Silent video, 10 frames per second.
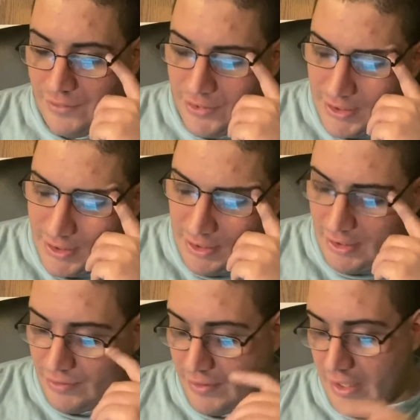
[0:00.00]
first
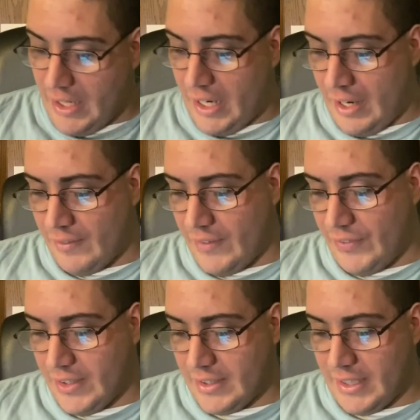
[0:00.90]
off, I'm going to
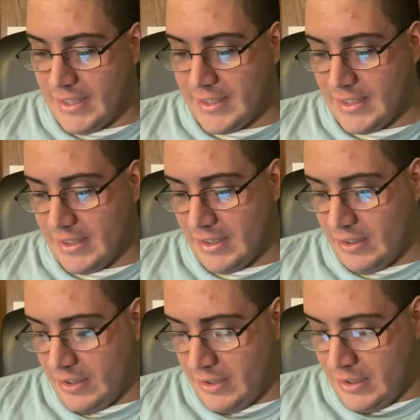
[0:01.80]
put this
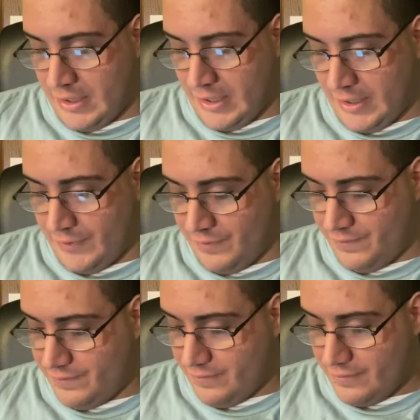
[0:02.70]
um,
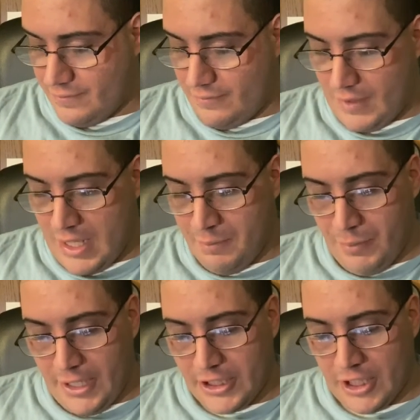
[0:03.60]

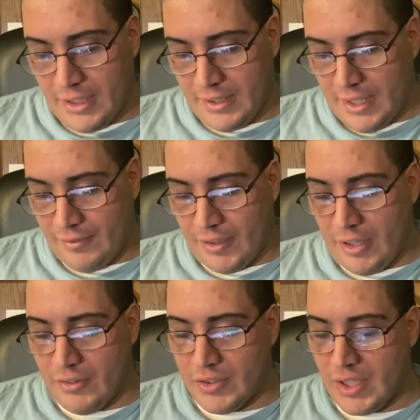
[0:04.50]
picture that I
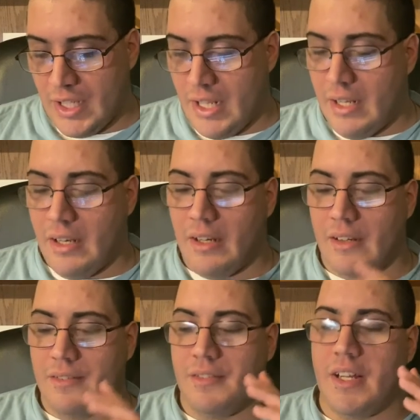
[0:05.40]
found
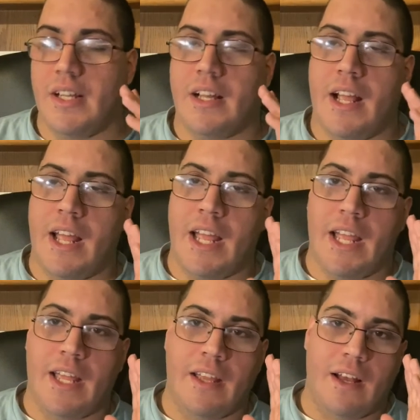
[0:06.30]
of
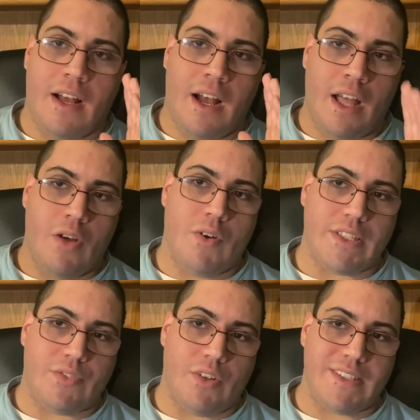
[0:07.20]
a iOS
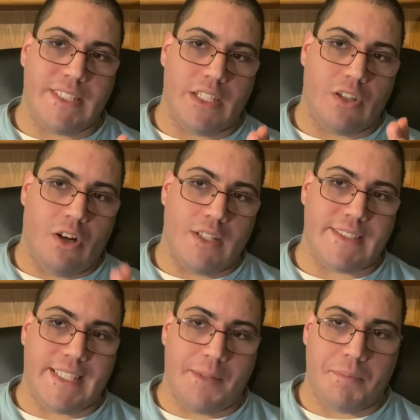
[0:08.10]
14
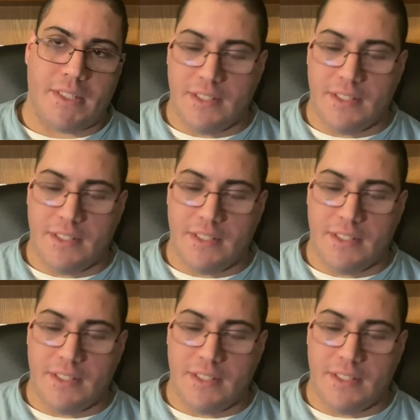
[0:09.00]
concept.